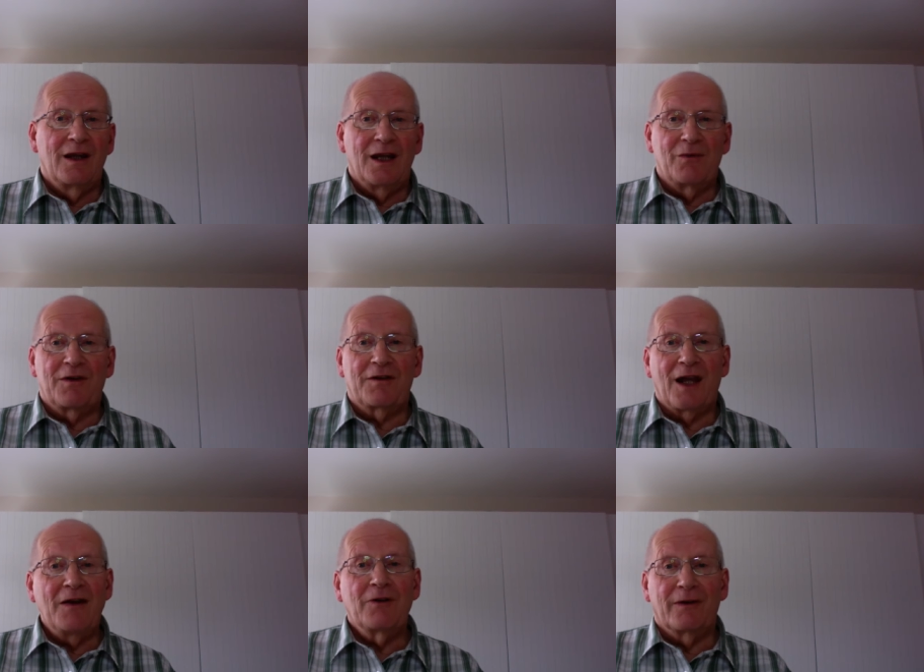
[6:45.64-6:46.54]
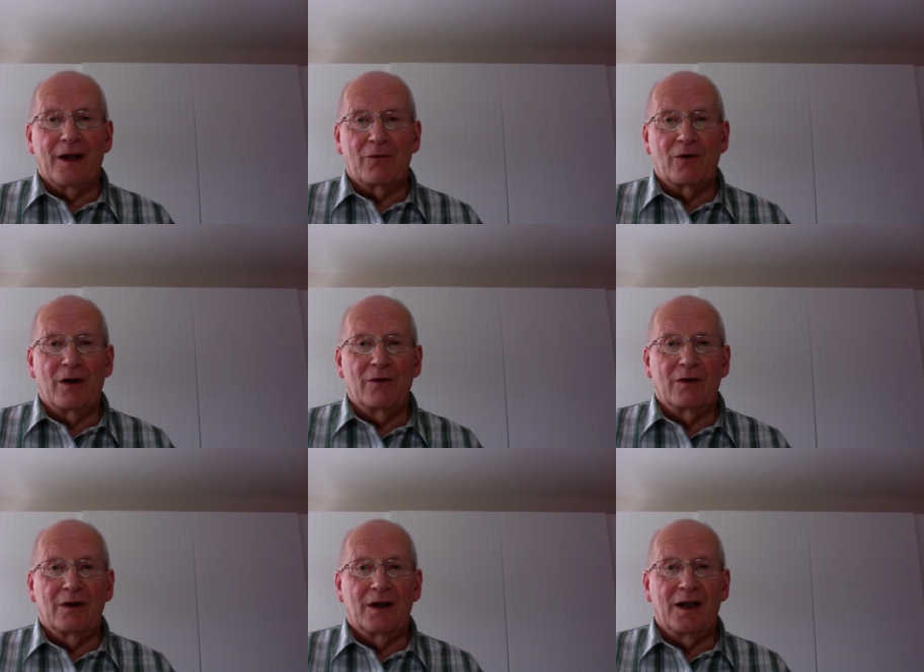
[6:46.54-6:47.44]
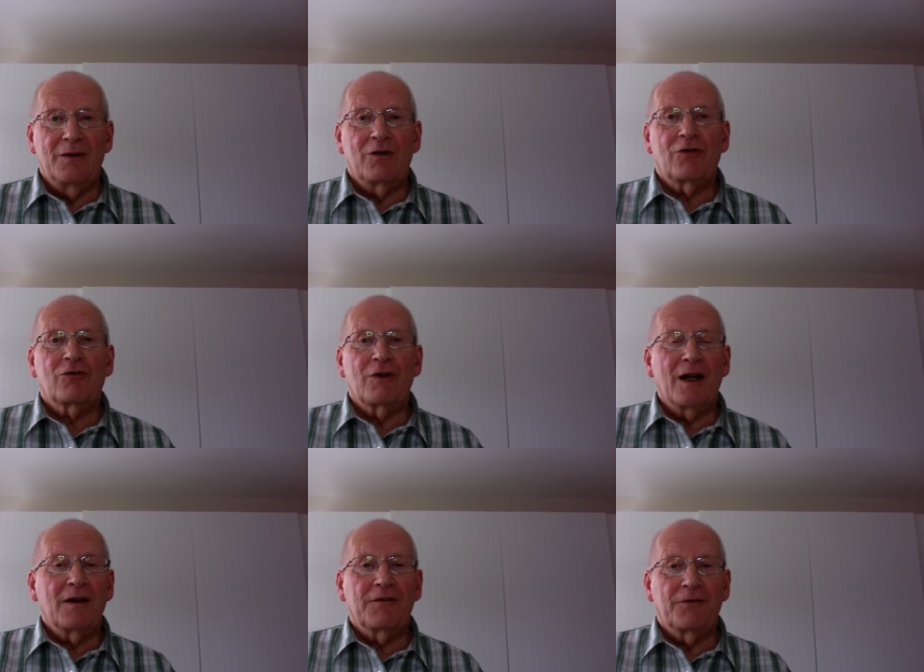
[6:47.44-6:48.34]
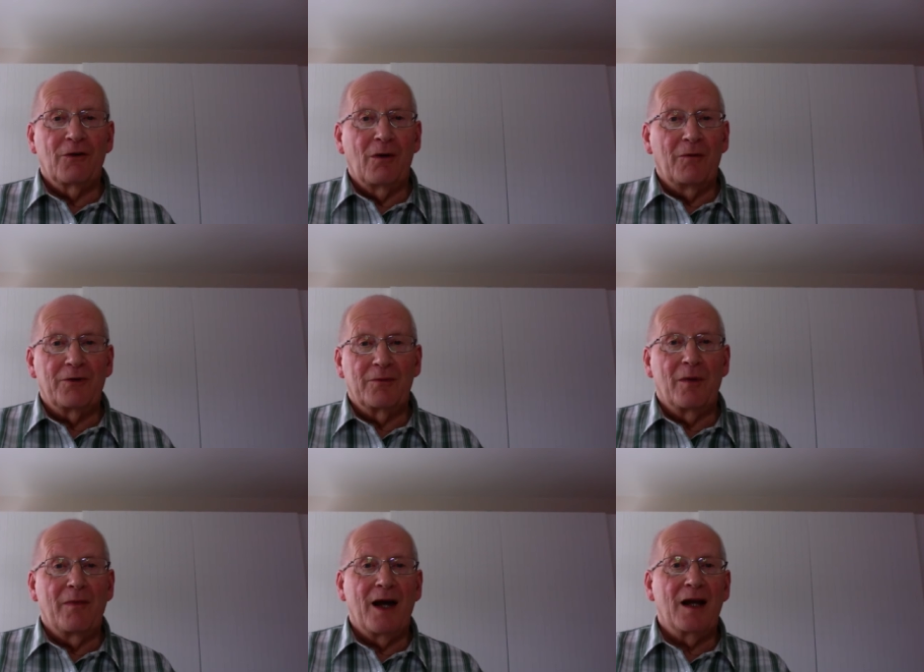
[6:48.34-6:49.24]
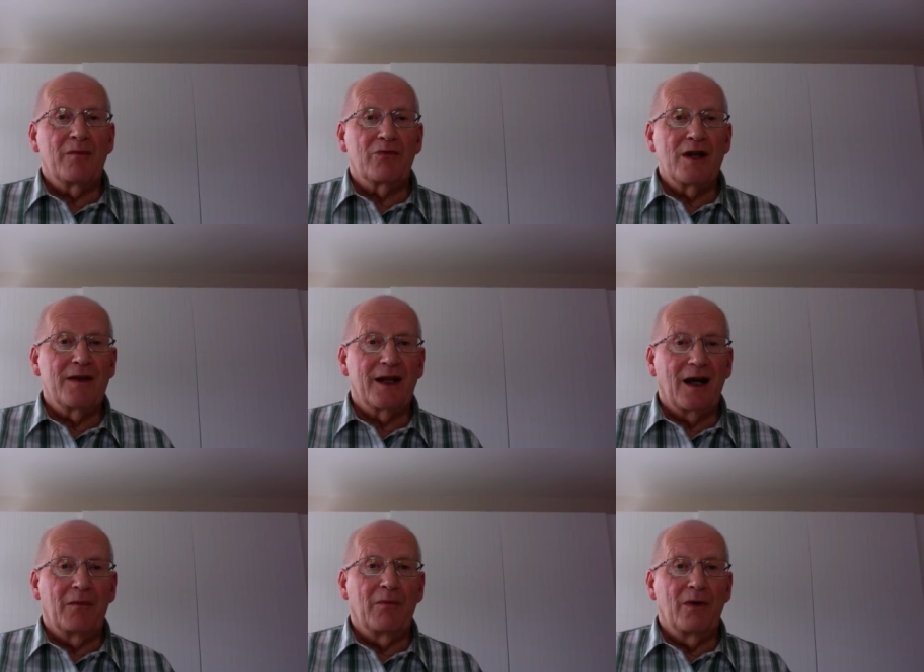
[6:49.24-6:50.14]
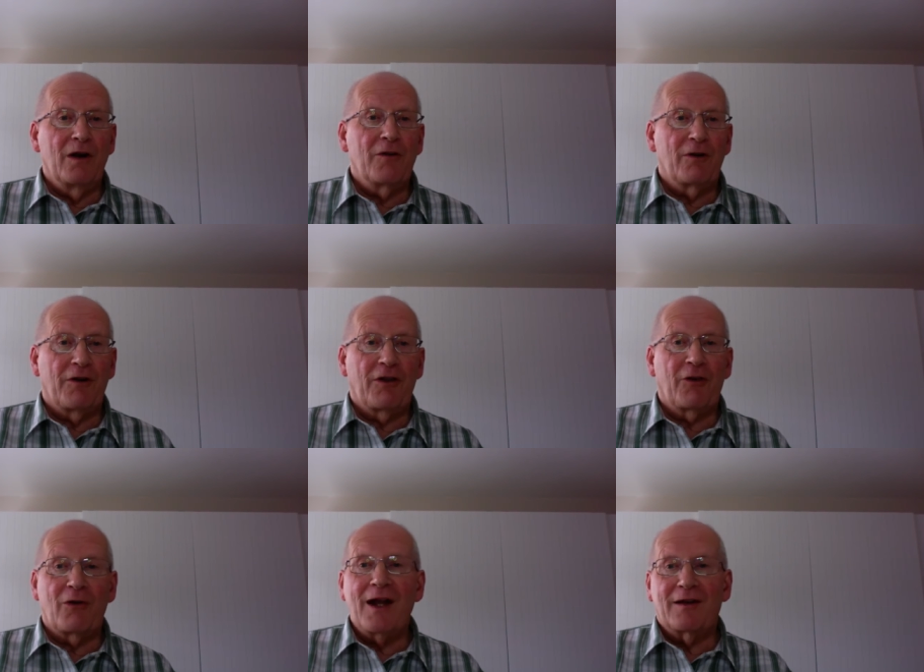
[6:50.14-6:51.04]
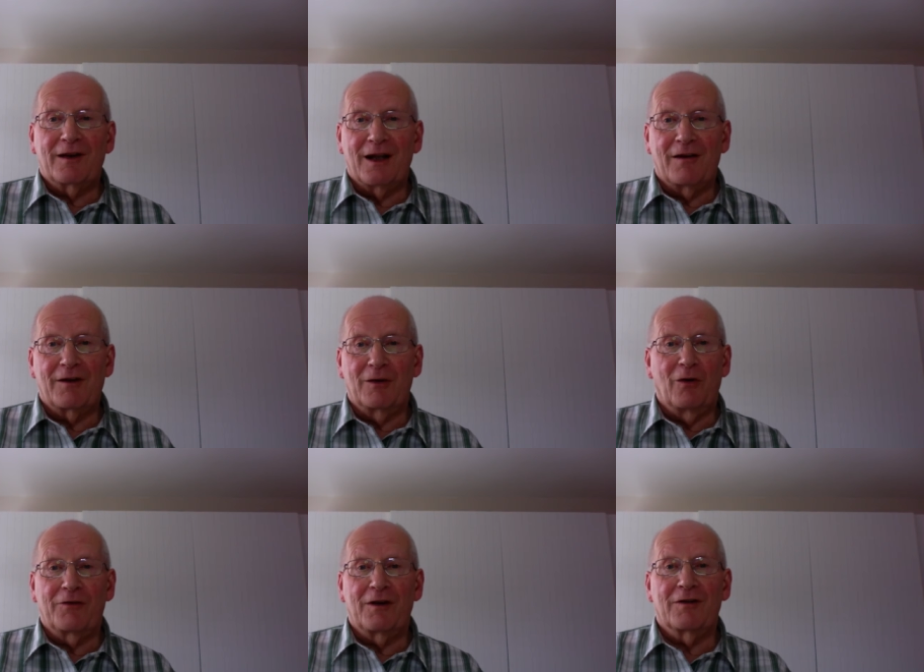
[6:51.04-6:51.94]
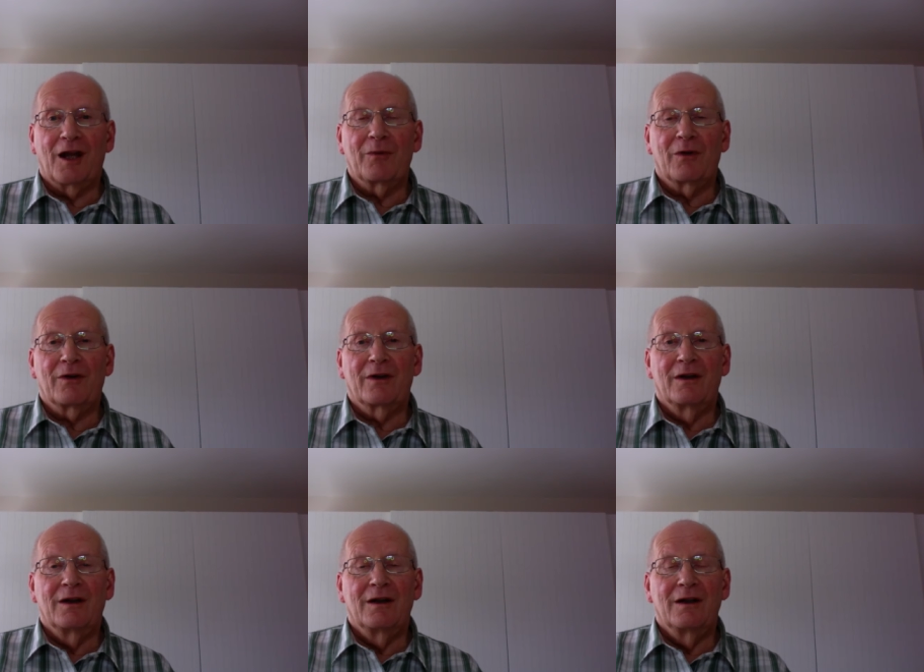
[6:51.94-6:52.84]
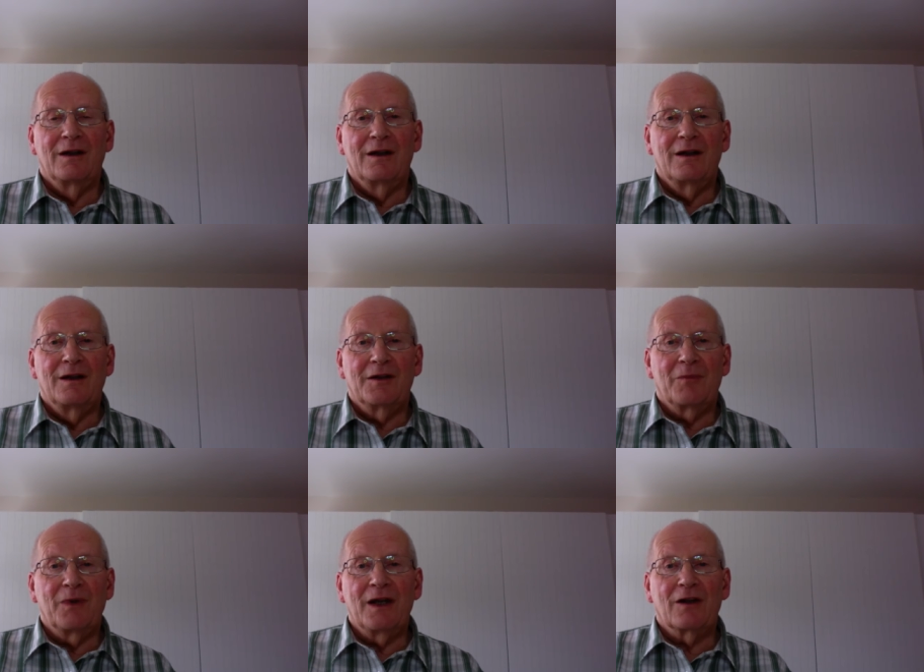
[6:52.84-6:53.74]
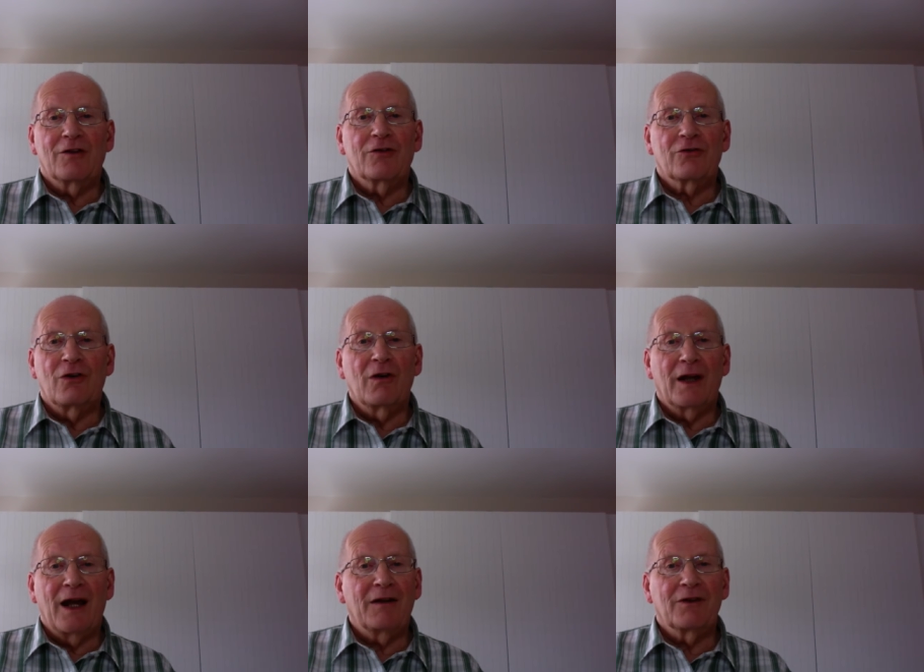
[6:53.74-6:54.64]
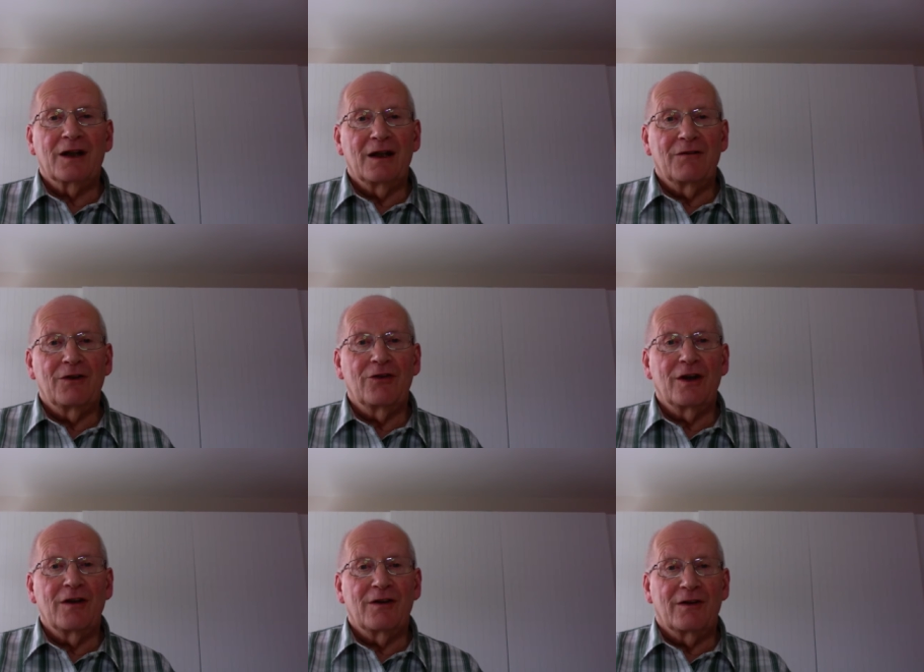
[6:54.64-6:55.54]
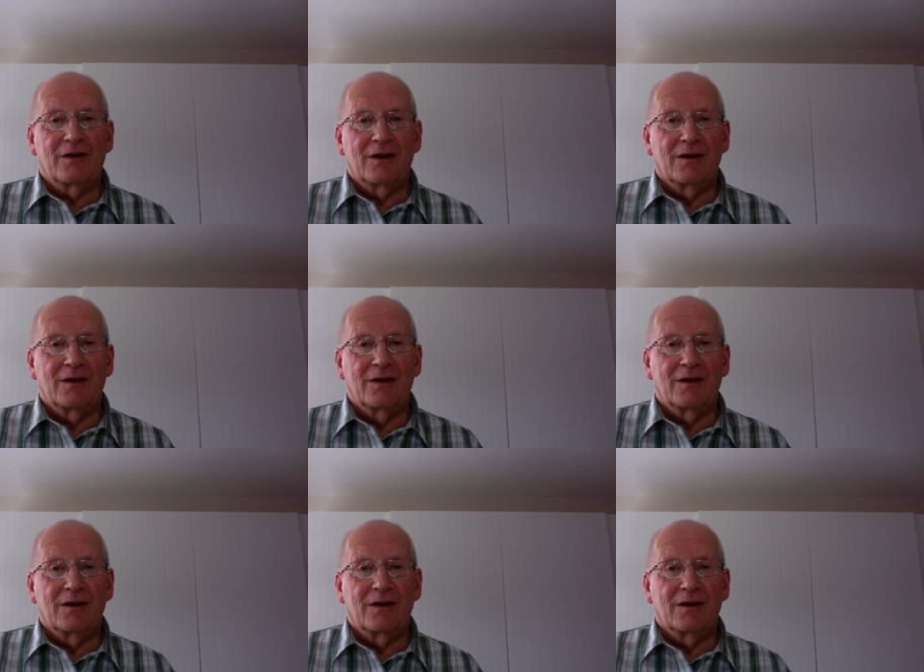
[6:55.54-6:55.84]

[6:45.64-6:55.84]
He was saved on that road, and he was transformed from a man breathing out murderous threats against the Lord's disciples to being a strong advocate for Jesus.